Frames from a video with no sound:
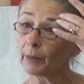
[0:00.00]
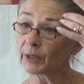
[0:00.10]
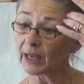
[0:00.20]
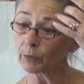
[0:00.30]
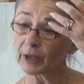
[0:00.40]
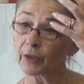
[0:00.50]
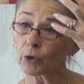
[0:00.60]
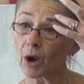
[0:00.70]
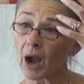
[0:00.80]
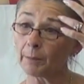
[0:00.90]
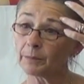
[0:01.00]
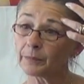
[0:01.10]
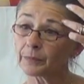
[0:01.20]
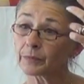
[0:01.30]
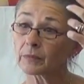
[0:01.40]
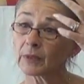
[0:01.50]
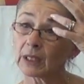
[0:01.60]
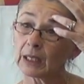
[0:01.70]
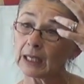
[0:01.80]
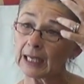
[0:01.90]
I would get rid of the crop,
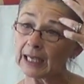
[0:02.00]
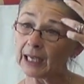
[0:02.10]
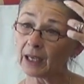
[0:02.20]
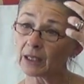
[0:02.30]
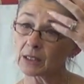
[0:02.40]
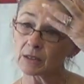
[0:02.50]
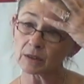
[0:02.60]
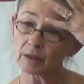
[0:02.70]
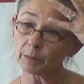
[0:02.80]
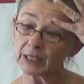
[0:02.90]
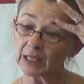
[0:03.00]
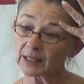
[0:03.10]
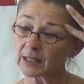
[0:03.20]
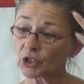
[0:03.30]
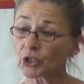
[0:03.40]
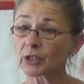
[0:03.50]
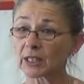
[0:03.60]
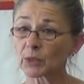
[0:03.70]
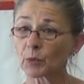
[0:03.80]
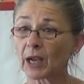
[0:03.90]
and because it's just
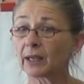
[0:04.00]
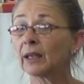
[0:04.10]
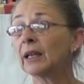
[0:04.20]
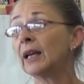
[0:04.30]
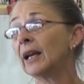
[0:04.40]
going to spread.